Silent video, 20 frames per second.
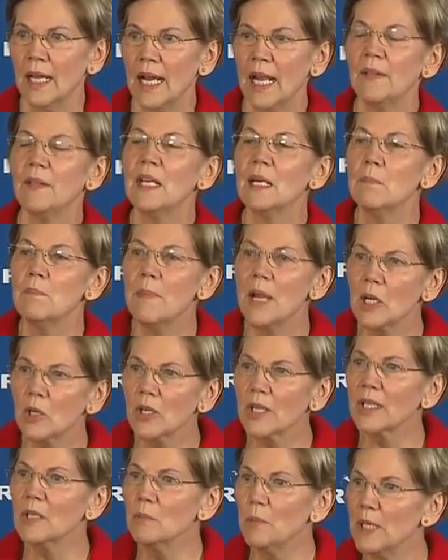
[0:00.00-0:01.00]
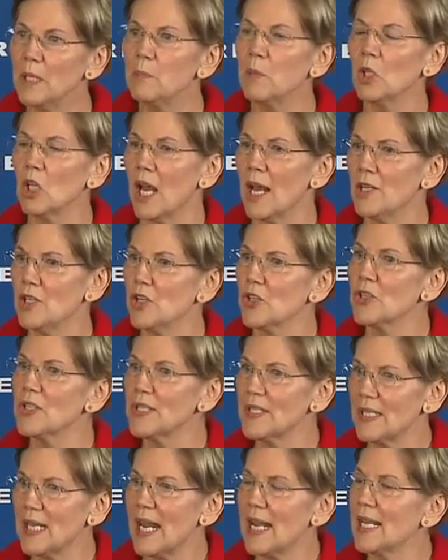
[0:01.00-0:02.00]
And the American people
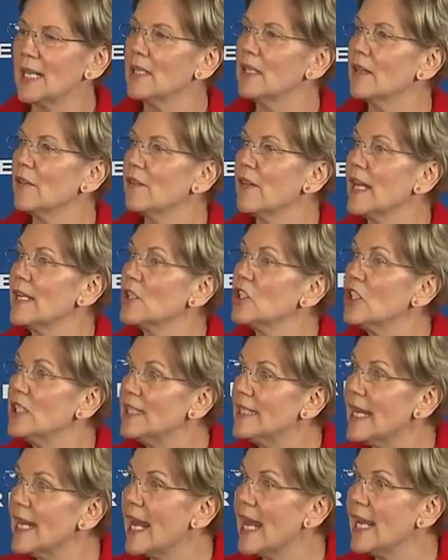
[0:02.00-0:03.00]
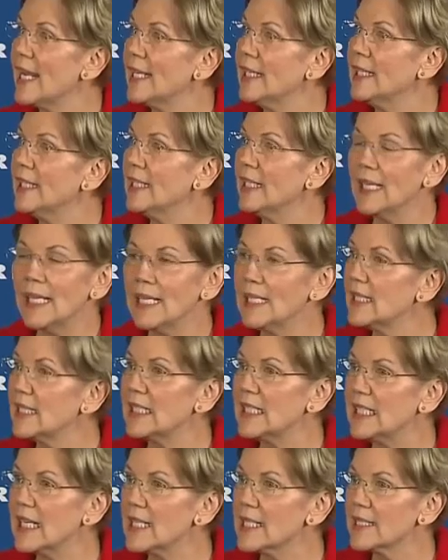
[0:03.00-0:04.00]
understand that today
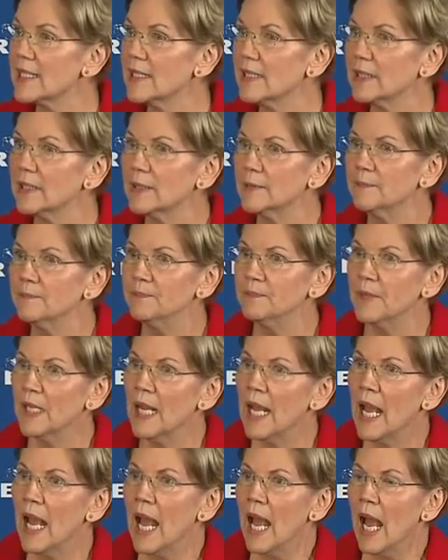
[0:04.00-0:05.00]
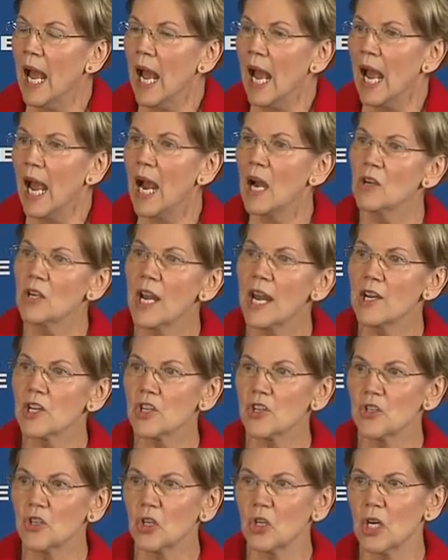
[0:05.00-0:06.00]
it doesn't. Our
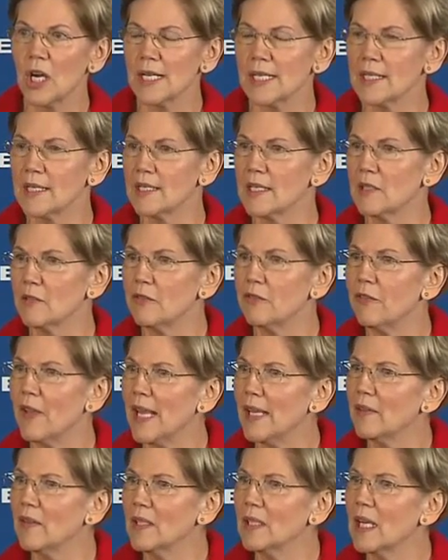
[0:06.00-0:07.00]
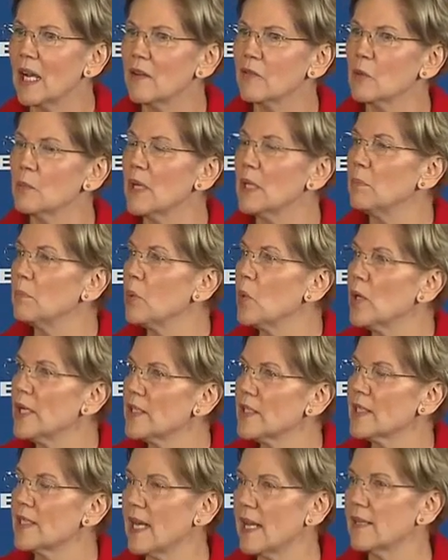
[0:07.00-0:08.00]
national crisis of faith in government
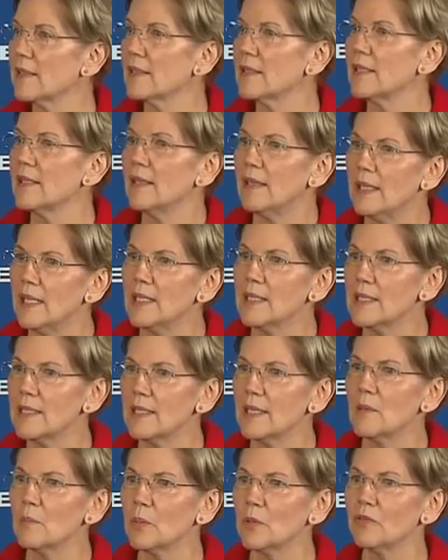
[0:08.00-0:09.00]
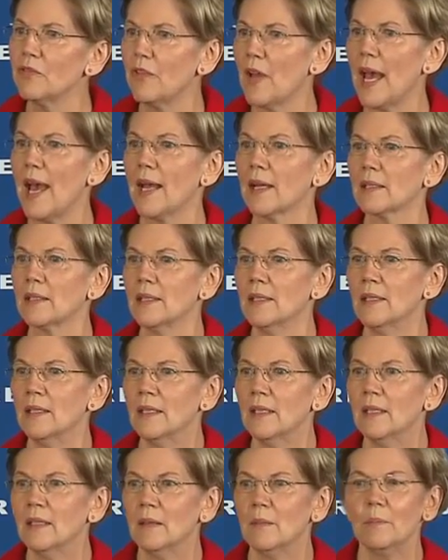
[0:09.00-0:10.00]
boils down to this simple fact.
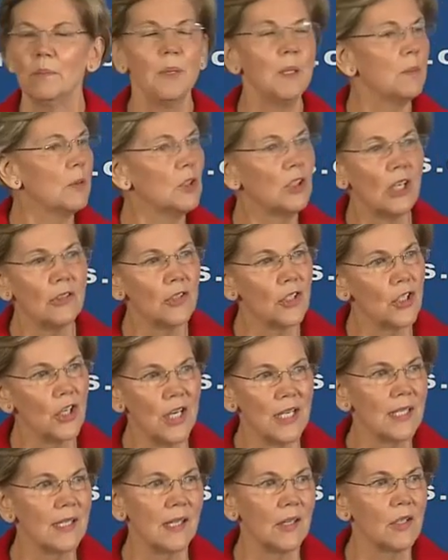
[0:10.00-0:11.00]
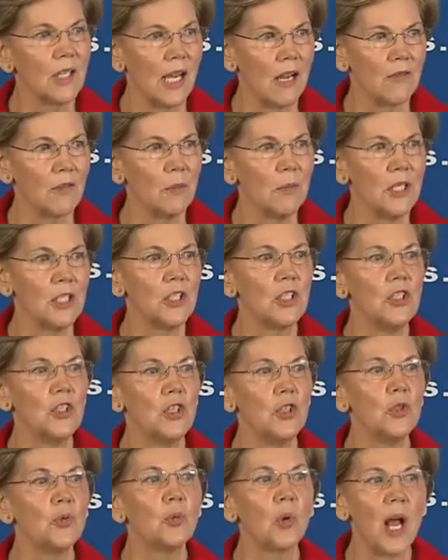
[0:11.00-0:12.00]
People don't trust their government to
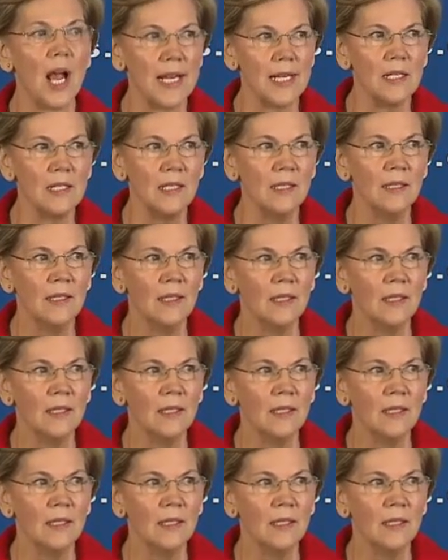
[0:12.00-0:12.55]
do right